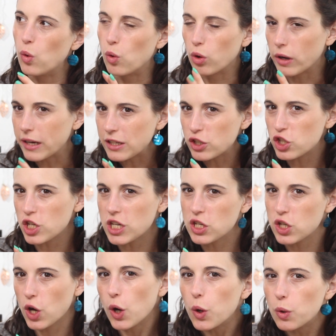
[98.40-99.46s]
orangey
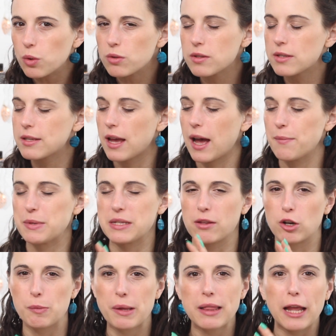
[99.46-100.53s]
tones. It's a
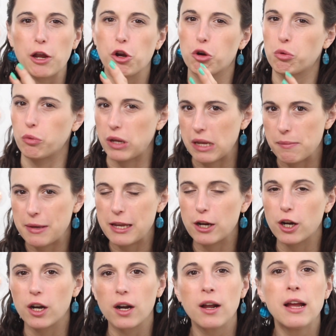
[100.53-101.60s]
little bit
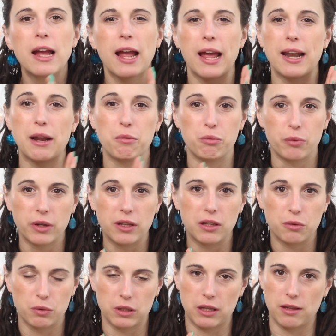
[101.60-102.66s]
creamier, and I
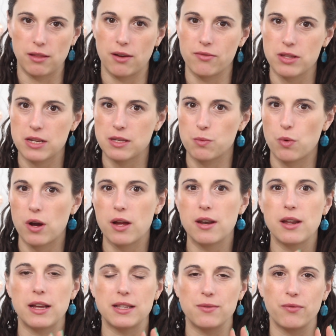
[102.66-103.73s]
really love this
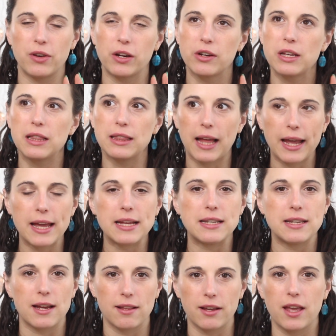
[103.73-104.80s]
one. It's very light and
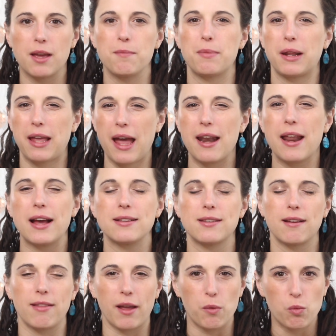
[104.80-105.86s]
delicate, but again has
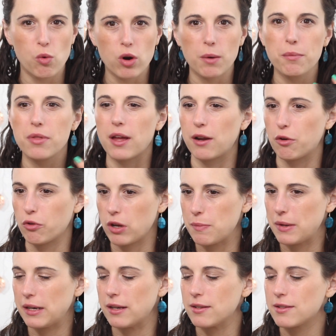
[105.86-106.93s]
that warmth and
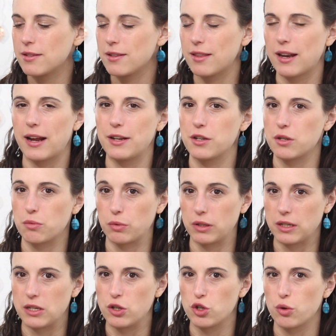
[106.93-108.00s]
creaminess that I just
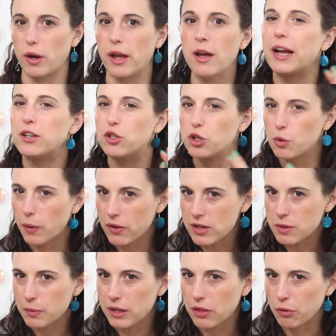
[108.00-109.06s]
really enjoy. I do wear
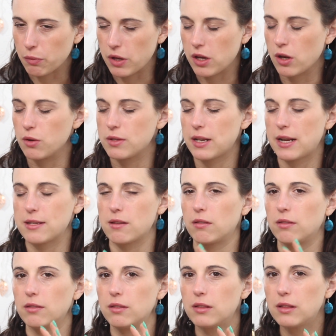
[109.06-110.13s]
this one in 3 coats. It has a
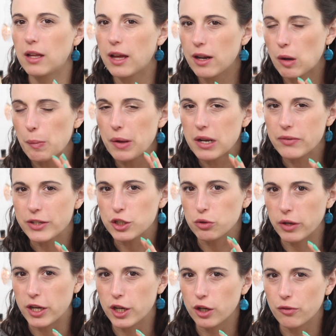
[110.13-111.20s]
little bit of a
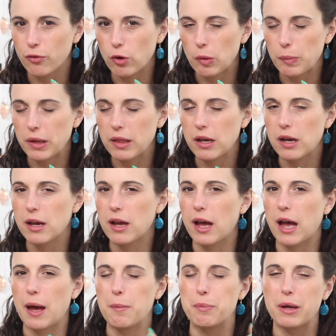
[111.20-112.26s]
trickier
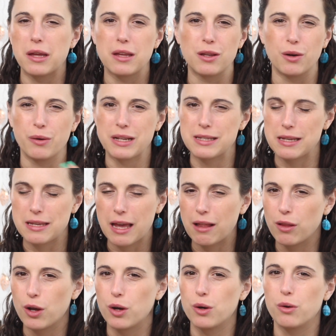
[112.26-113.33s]
formula, but it's a
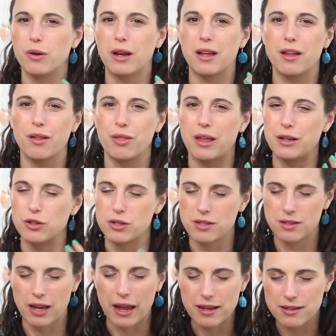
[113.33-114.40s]
yellow. They
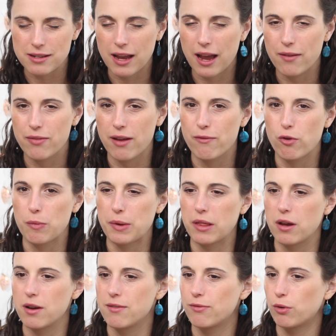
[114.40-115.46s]
just tend to have that
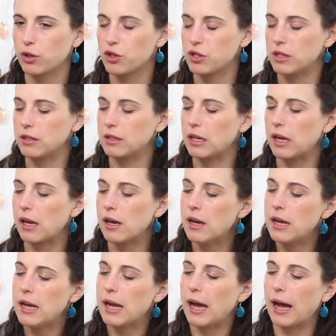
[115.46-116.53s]
formula, unfortunately.
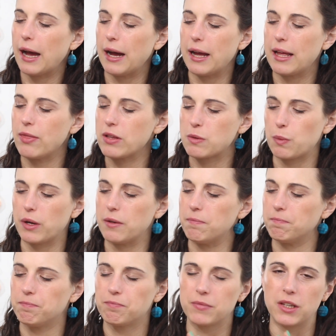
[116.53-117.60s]
And this
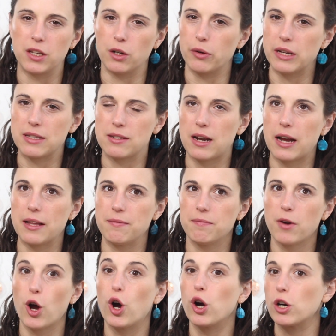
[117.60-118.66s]
one, it's not
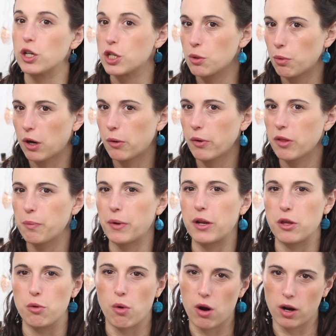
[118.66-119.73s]
hard to work with,
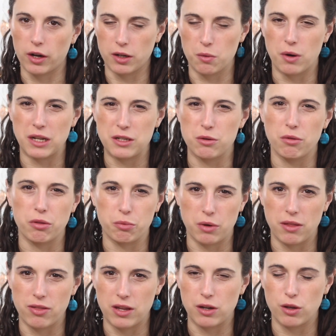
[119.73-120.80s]
but you are going to want to do
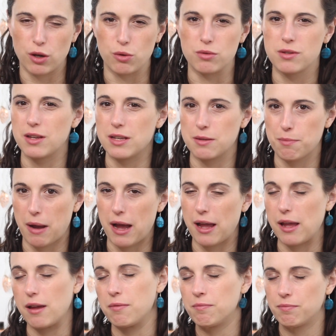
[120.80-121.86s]
3 thin coats is
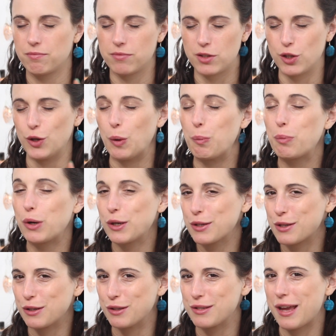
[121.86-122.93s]
my
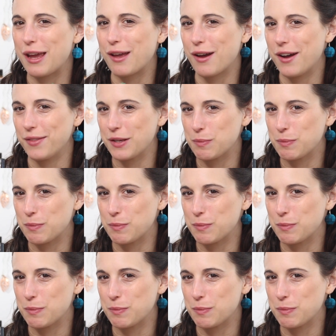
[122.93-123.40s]
personal take on